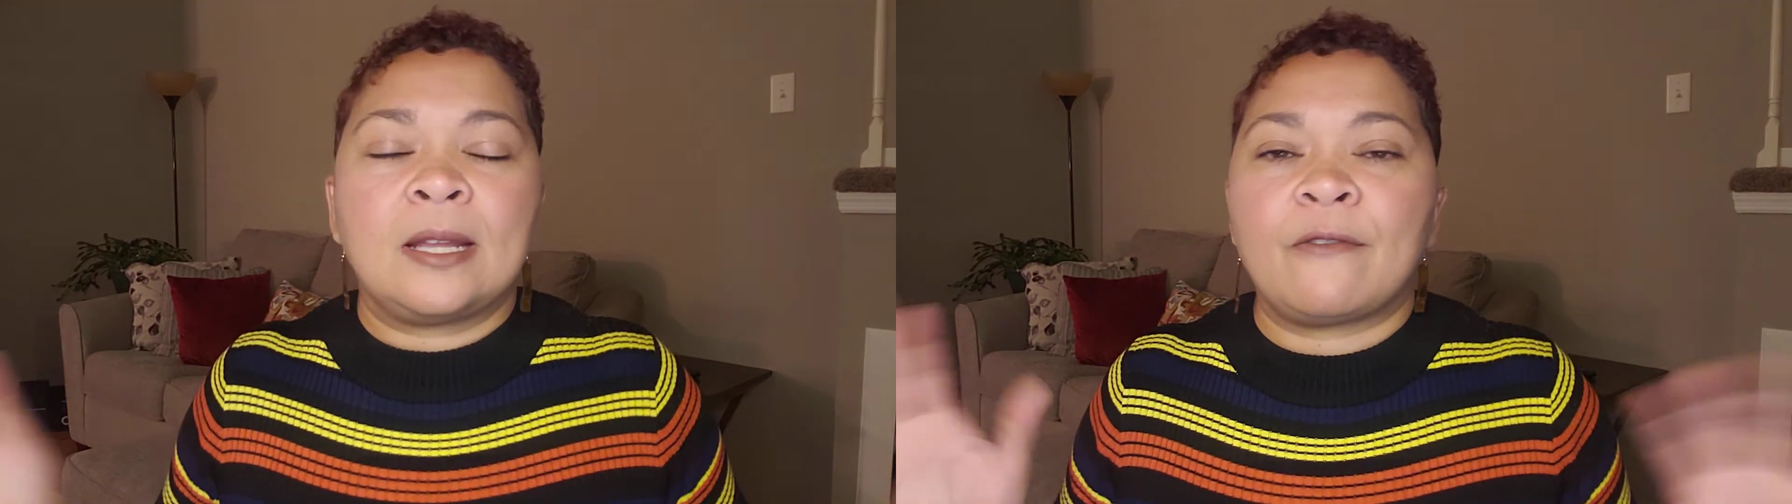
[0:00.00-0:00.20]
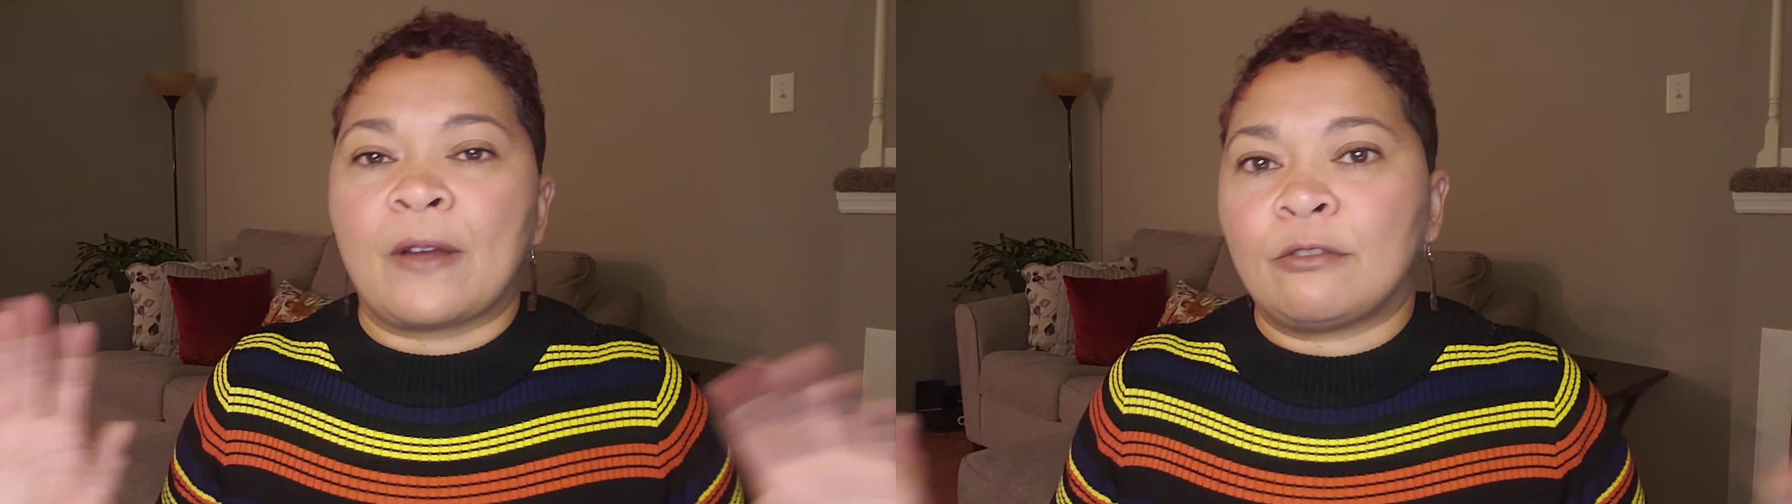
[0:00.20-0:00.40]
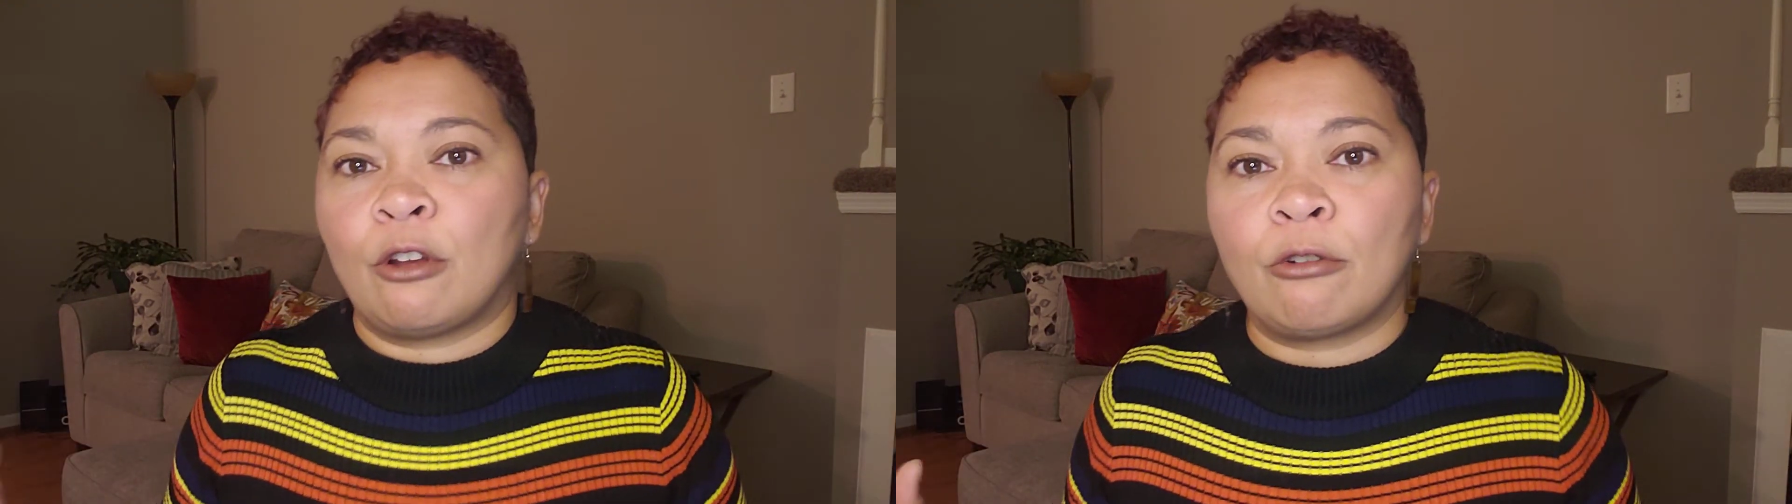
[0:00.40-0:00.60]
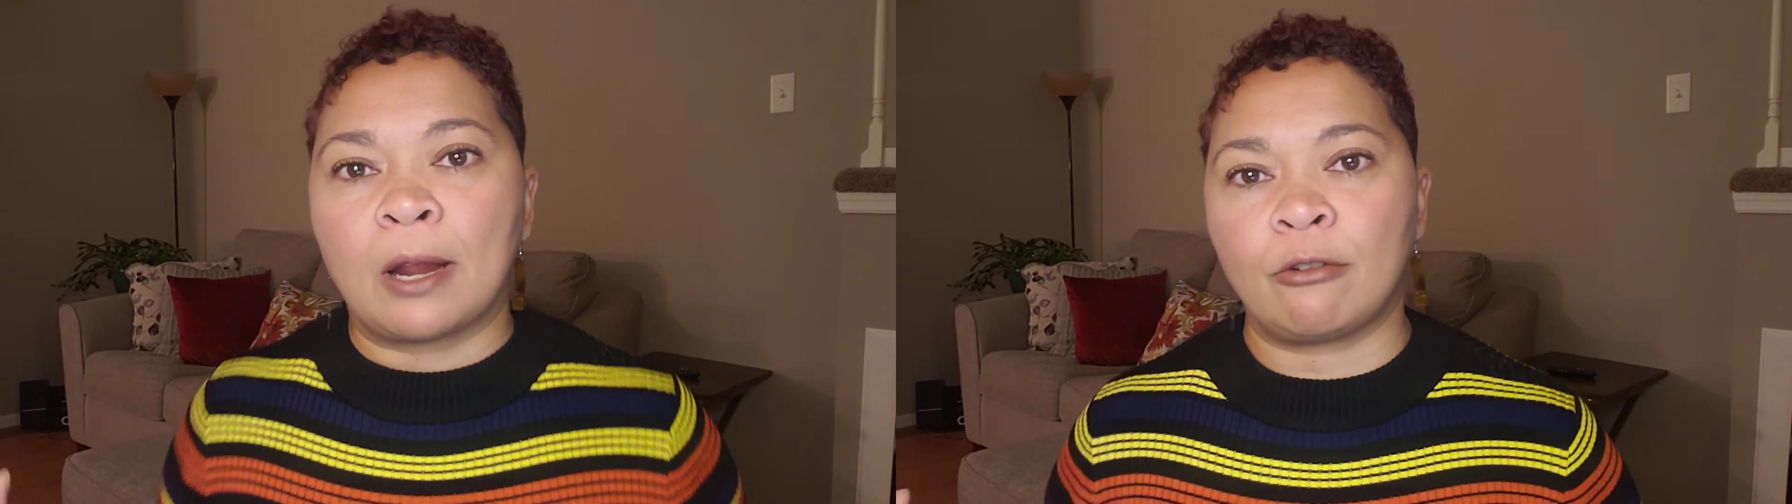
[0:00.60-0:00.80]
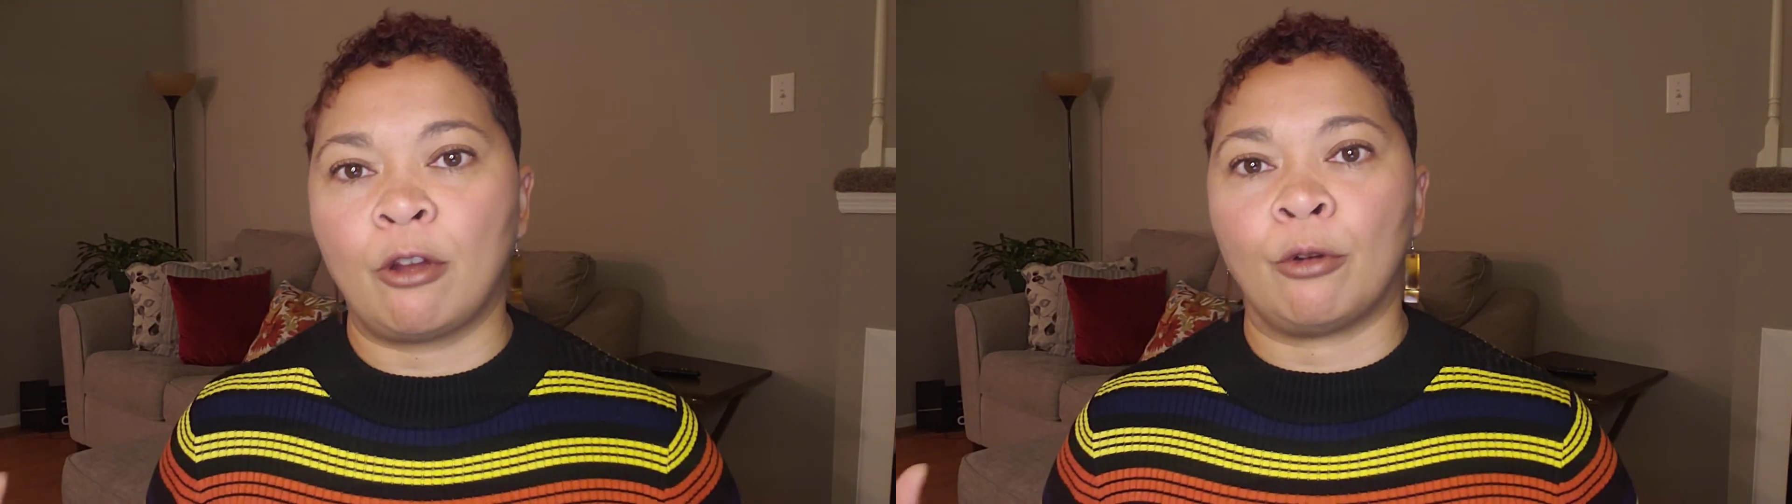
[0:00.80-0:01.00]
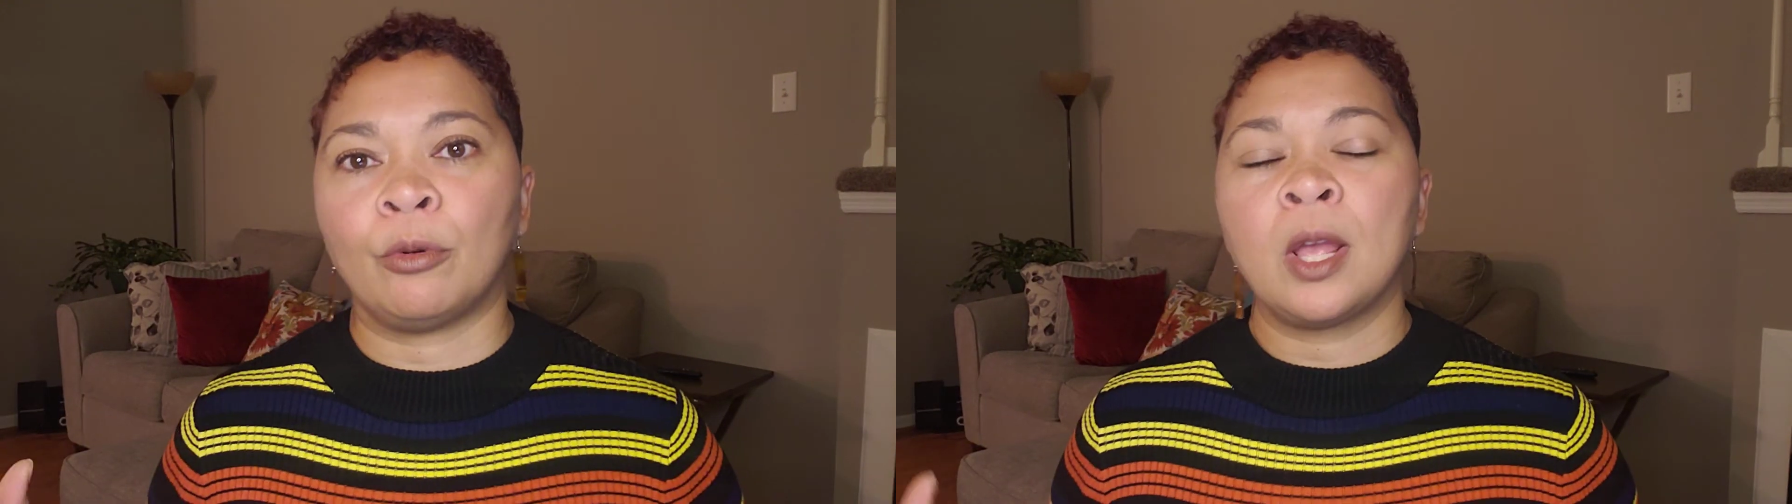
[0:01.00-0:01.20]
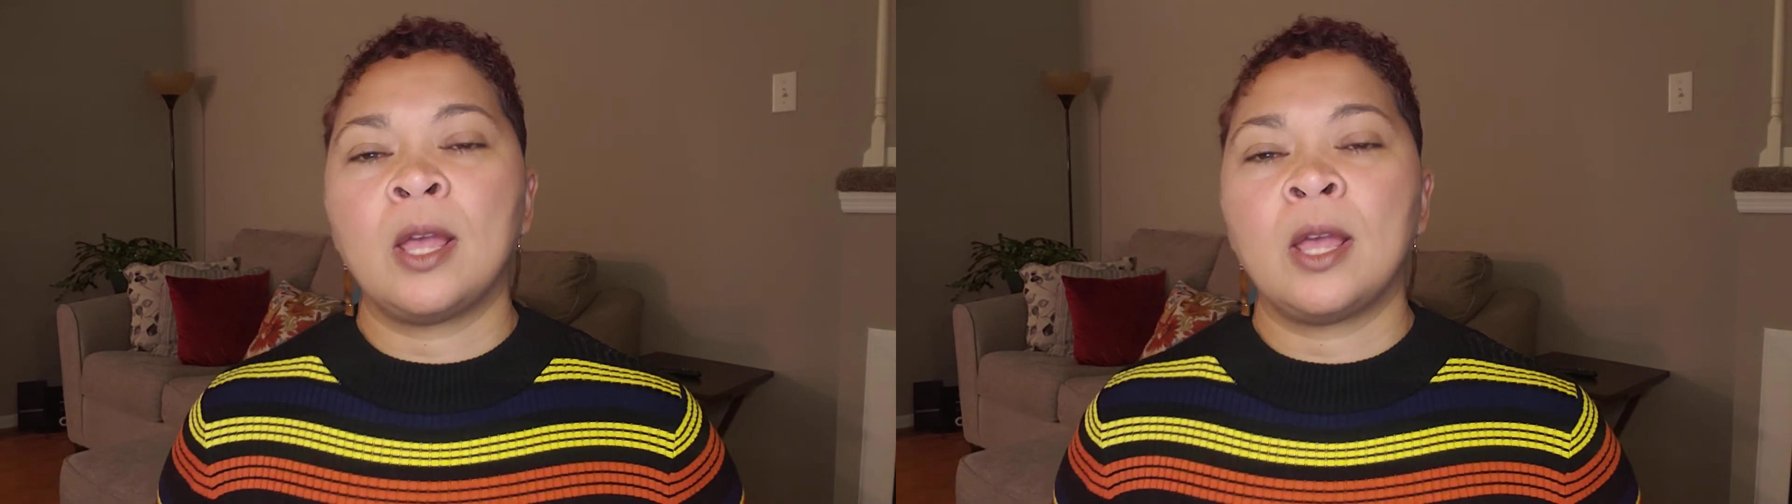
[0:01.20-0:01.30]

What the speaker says: it. If I don't, I don't.